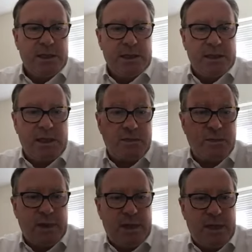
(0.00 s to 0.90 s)

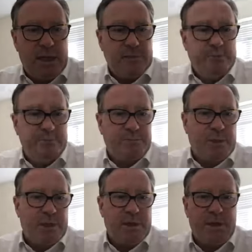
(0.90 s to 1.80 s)
So
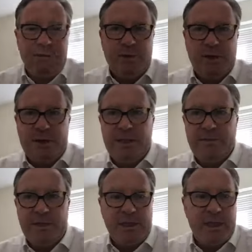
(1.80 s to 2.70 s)
I'm looking to see if
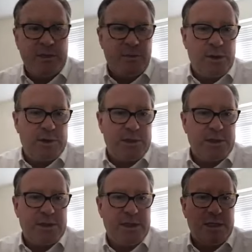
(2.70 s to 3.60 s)
there's any other
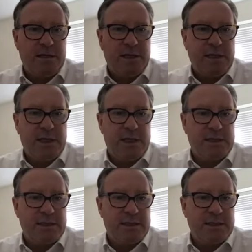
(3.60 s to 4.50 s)
questions here. I
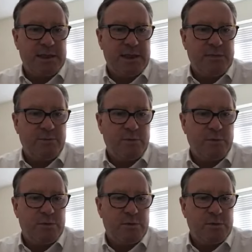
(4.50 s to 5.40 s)
can't see any
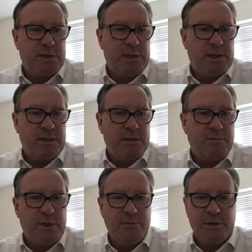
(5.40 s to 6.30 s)
more at the
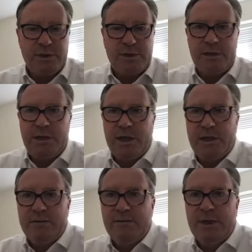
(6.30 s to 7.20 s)
moment,
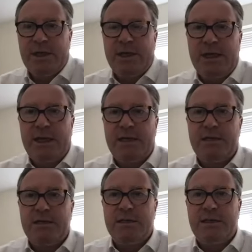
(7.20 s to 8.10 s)
and
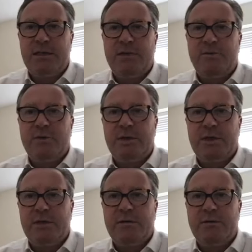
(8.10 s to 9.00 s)

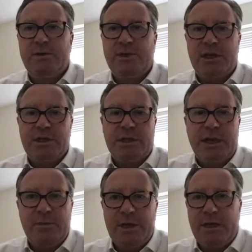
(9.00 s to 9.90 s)
we're just
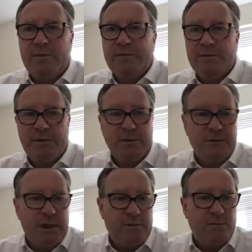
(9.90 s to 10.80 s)
coming up
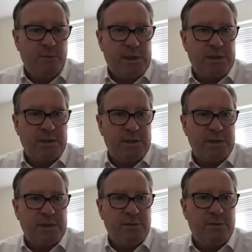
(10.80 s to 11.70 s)
for
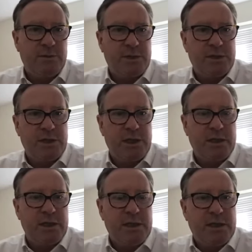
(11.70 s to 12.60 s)
1:30, which I
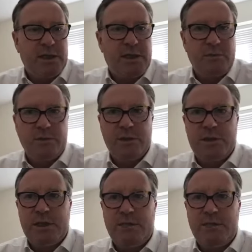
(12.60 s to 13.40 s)
was